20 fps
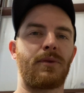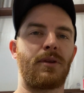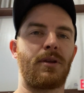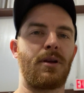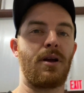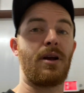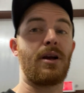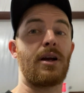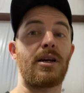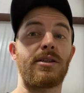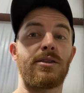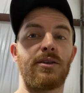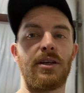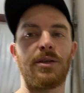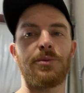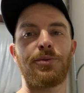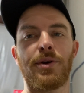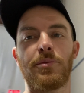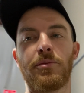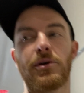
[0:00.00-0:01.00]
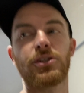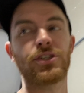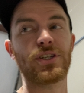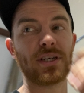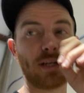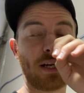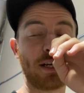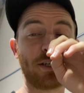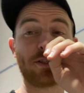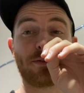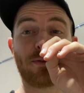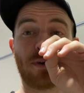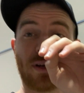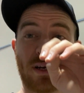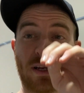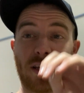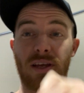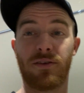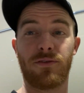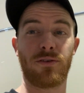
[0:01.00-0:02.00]
All right, guys, so that's pretty much it. I just wanted
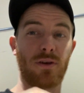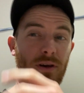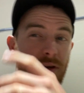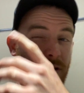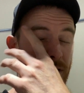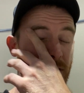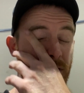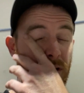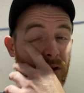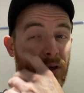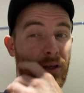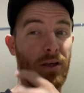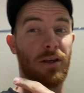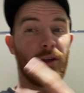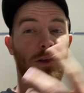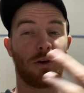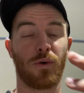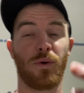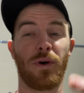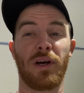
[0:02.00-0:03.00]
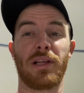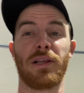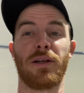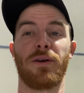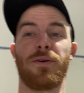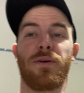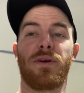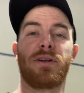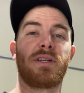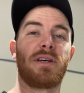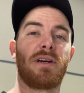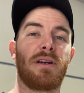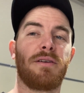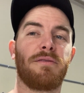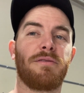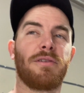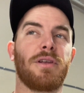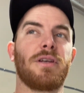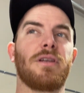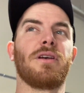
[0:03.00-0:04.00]
to give you a quick little rundown
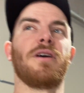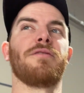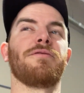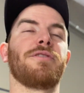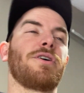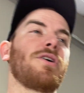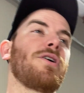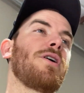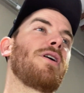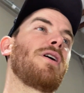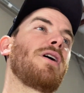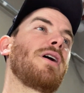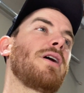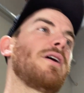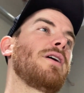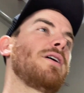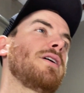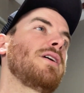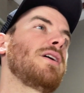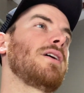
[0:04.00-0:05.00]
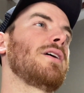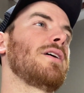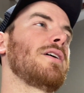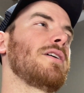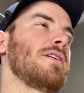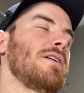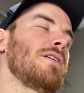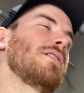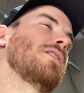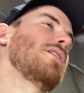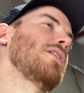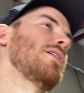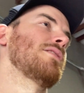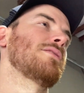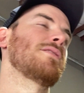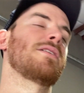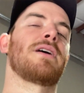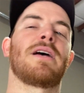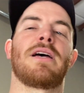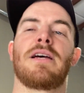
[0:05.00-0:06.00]
of the car.
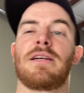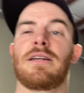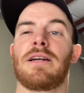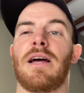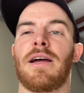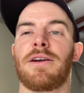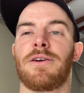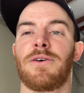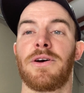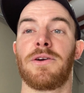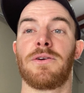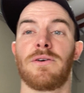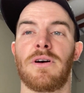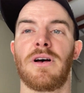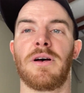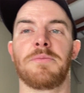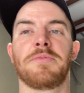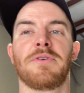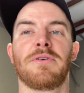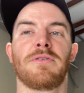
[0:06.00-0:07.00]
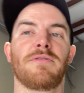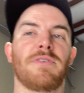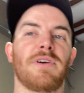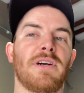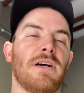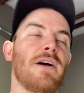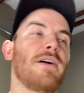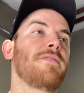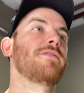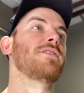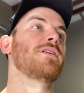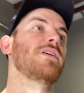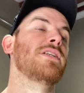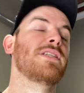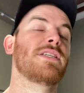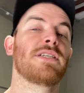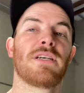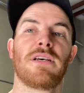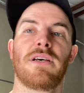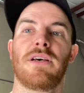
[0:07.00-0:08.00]
I know I don't upload very often.
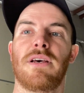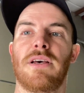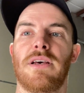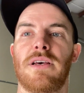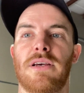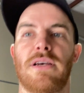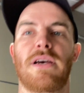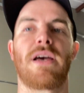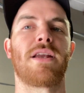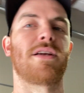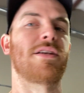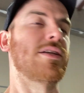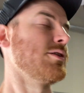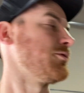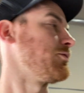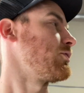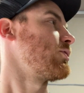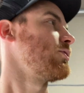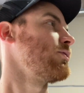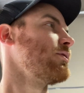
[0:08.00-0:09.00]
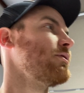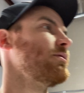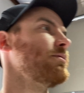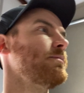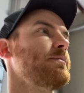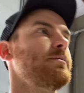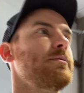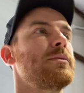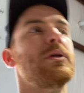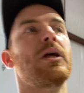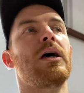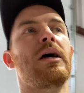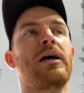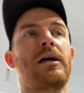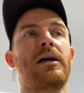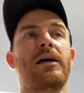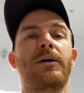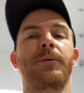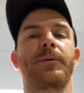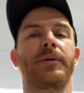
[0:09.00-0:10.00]
It's kind of difficult
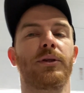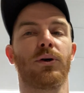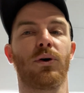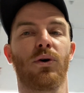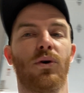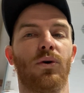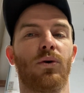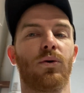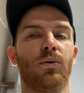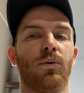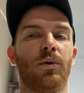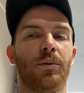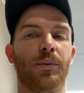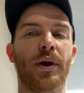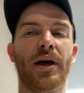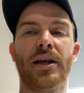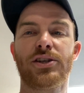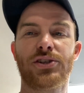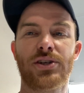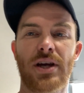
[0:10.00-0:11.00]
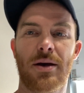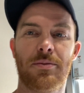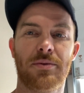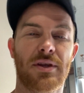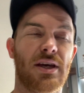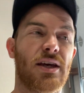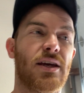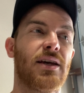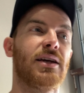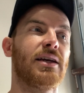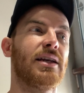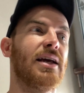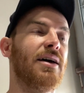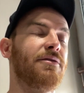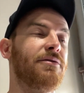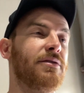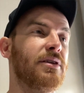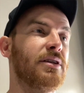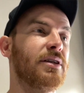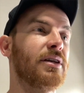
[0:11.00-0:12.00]
with the whole one-man shop thing and
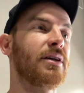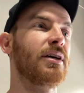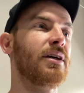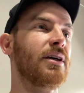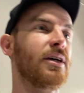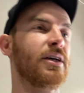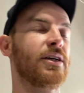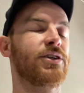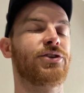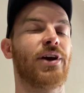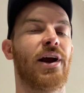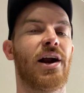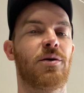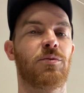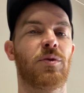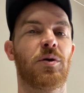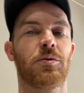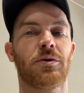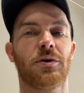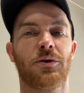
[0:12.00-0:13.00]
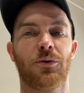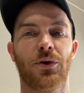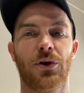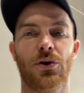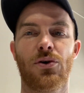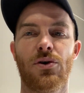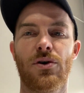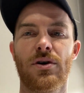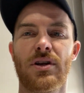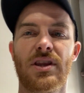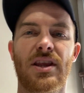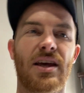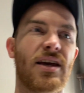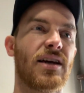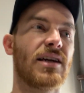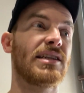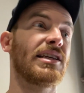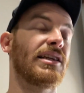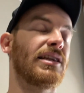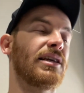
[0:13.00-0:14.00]
having to try to remember to record
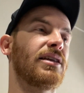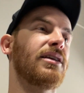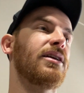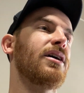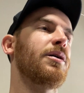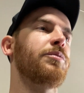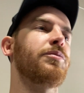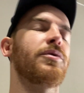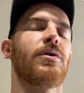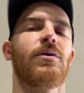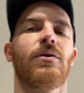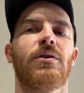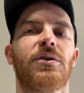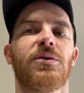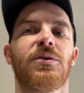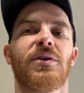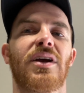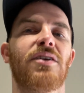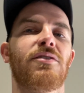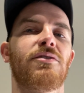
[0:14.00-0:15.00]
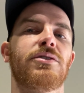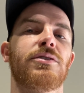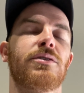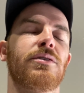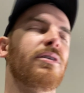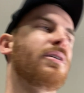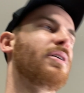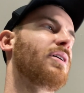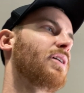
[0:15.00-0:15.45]
things and then upload or whatever. So